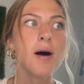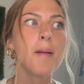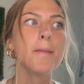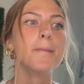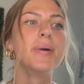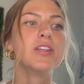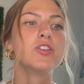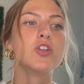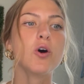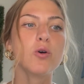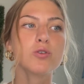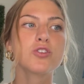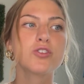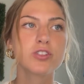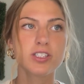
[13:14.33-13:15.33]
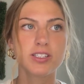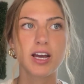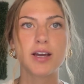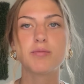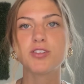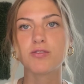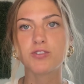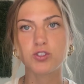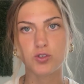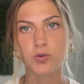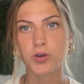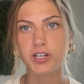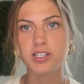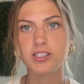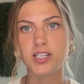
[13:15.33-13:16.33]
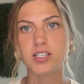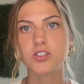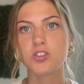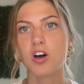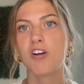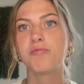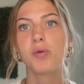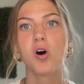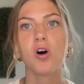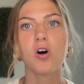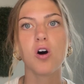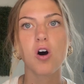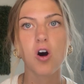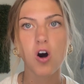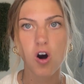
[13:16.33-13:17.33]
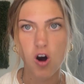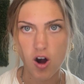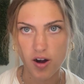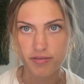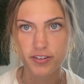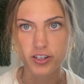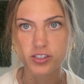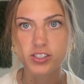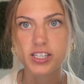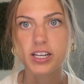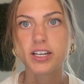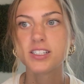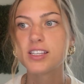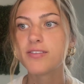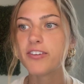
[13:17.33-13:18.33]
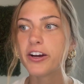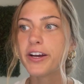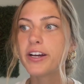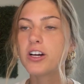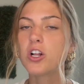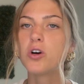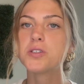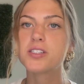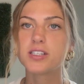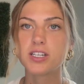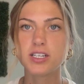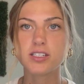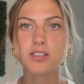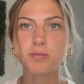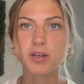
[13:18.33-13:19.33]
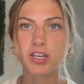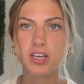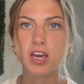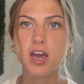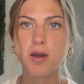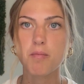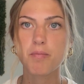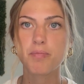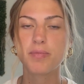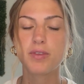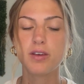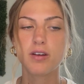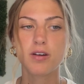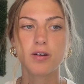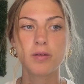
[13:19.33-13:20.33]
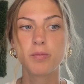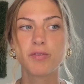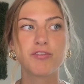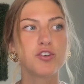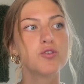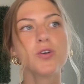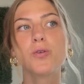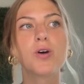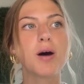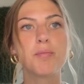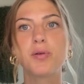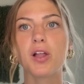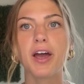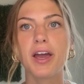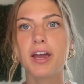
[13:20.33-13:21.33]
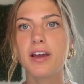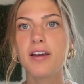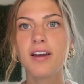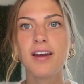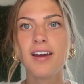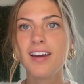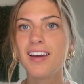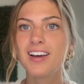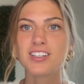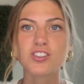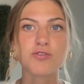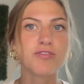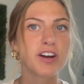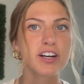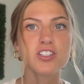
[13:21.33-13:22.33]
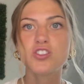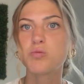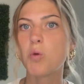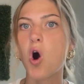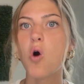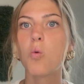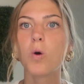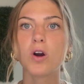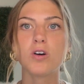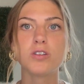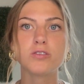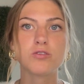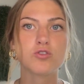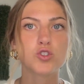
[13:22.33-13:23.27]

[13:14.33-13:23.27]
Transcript: But those are the types of stories that softball offers. It is a very close and intimate game. If you grew up playing, it's a very small world.